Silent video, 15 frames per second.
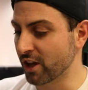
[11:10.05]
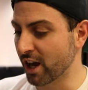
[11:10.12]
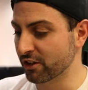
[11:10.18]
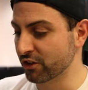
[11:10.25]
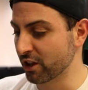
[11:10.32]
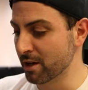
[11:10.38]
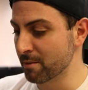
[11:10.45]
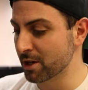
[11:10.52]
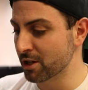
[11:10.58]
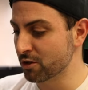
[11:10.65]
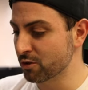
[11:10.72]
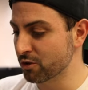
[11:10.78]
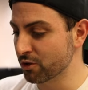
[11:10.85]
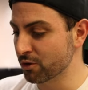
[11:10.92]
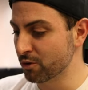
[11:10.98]
Sky's the limit.
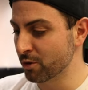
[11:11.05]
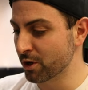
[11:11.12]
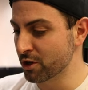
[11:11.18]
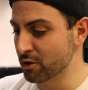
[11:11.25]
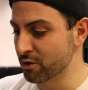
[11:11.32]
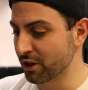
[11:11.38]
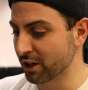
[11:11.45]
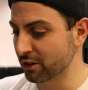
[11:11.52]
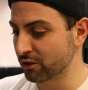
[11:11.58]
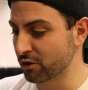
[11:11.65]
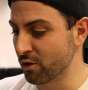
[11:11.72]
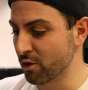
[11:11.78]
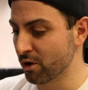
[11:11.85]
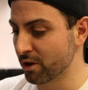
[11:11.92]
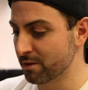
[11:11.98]
You do what you think is
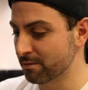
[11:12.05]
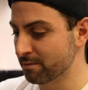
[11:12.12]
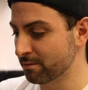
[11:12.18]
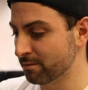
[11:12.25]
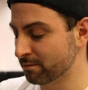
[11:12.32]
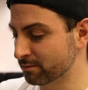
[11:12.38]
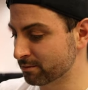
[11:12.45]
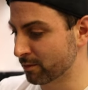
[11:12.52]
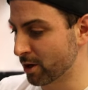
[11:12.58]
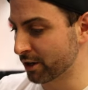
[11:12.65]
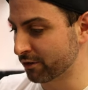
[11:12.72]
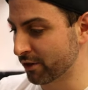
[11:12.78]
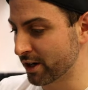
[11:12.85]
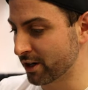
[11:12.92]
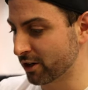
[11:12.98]
cool and
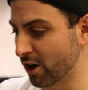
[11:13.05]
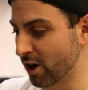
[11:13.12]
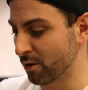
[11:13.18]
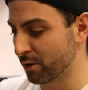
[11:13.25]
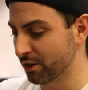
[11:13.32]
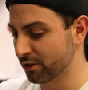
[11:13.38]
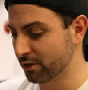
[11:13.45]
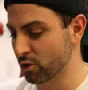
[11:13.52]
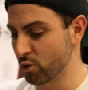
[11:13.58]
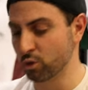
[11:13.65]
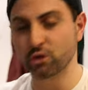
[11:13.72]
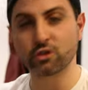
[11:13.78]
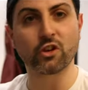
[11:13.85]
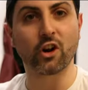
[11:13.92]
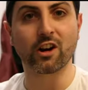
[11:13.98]
modify your car with
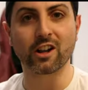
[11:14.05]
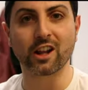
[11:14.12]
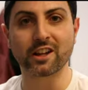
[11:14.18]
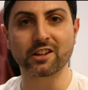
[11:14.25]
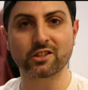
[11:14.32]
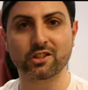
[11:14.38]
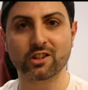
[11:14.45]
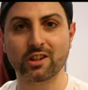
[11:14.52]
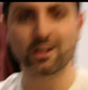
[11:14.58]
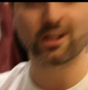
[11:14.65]
cool star lights.